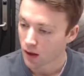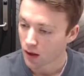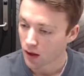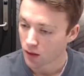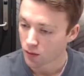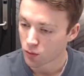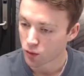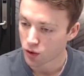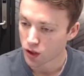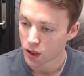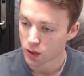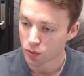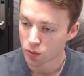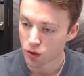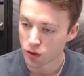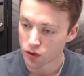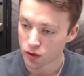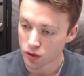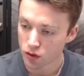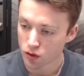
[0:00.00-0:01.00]
Rook
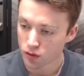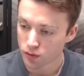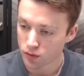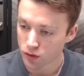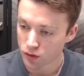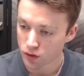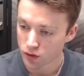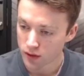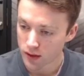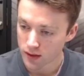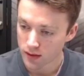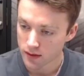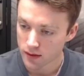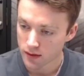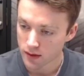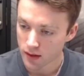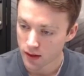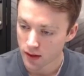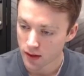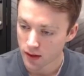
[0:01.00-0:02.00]
e1, of course,
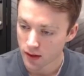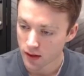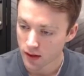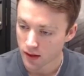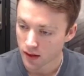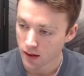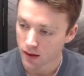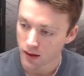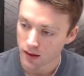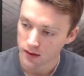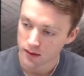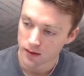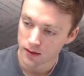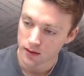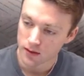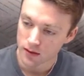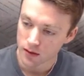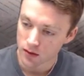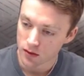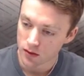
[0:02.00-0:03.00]
that's a
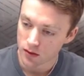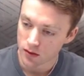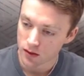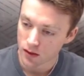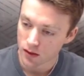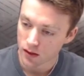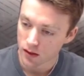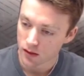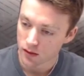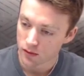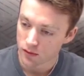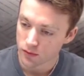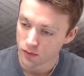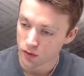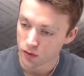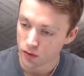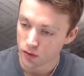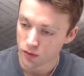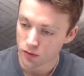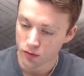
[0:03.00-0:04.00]
signal
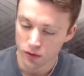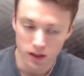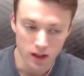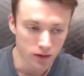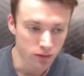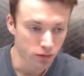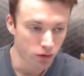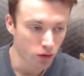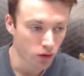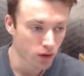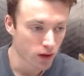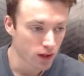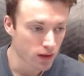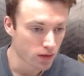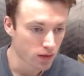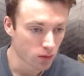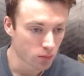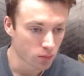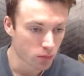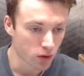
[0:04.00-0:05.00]
for e4
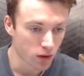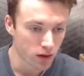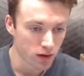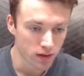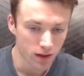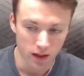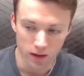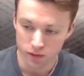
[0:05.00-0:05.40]
at some point.